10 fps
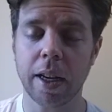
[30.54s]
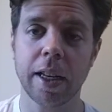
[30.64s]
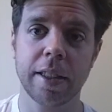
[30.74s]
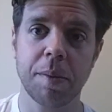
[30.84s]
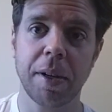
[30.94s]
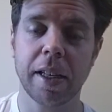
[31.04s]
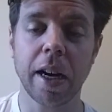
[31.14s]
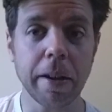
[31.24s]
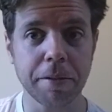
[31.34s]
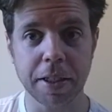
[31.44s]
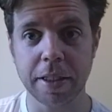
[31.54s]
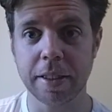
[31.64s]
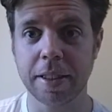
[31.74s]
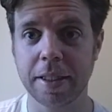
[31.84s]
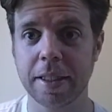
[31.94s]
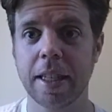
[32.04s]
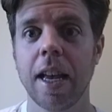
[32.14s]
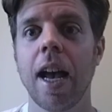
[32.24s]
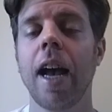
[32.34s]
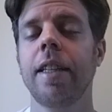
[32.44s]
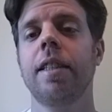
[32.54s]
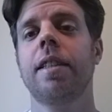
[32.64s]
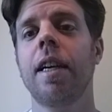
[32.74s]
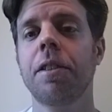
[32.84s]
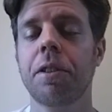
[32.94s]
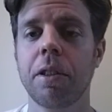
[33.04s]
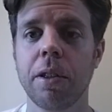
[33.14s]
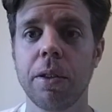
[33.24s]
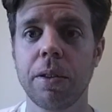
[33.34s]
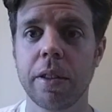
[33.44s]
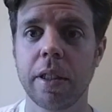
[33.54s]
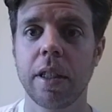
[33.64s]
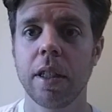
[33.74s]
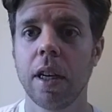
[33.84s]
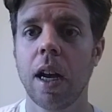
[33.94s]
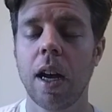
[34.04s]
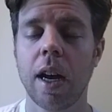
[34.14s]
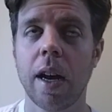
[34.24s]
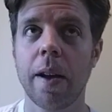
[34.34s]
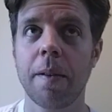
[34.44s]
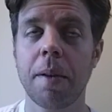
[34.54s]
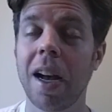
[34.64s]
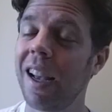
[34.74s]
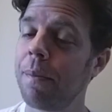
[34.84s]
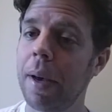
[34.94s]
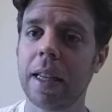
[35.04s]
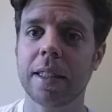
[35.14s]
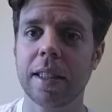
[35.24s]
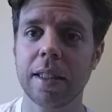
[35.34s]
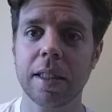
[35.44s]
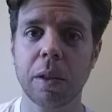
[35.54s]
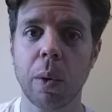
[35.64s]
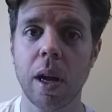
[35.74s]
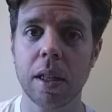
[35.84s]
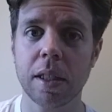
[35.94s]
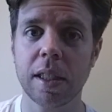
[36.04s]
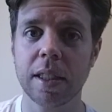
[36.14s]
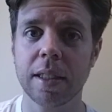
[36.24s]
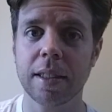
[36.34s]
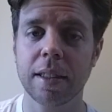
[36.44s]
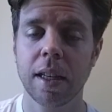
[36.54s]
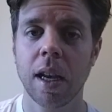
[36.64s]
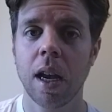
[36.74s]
exhibit confidence, high testosterone, high masculine qualities.